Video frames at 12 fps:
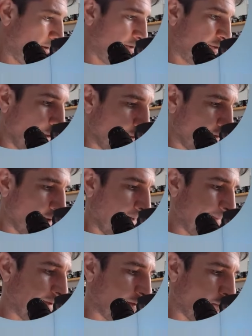2
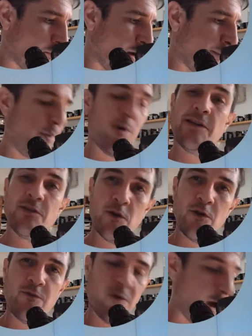times
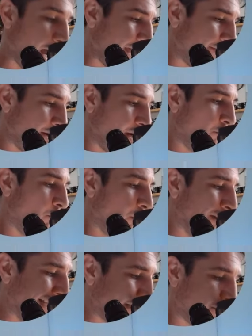1.25 will
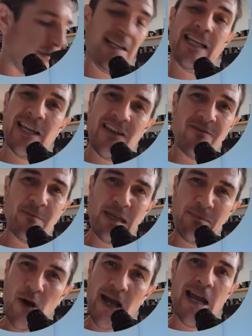literally give me
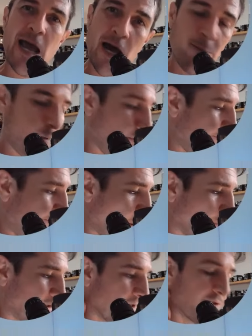my output
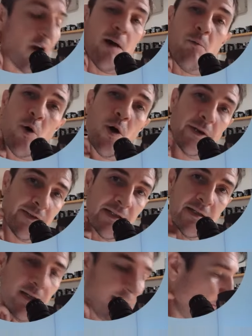voltage I want,
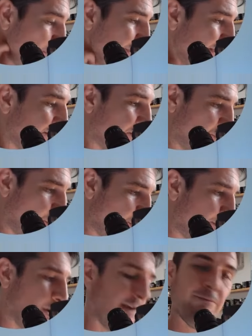which is
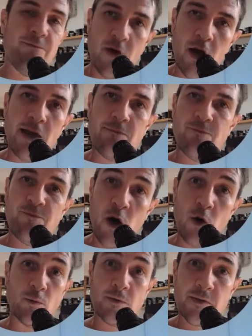2.5
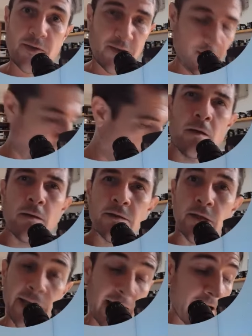volts. So
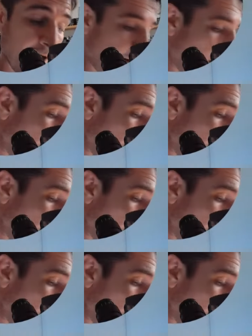now I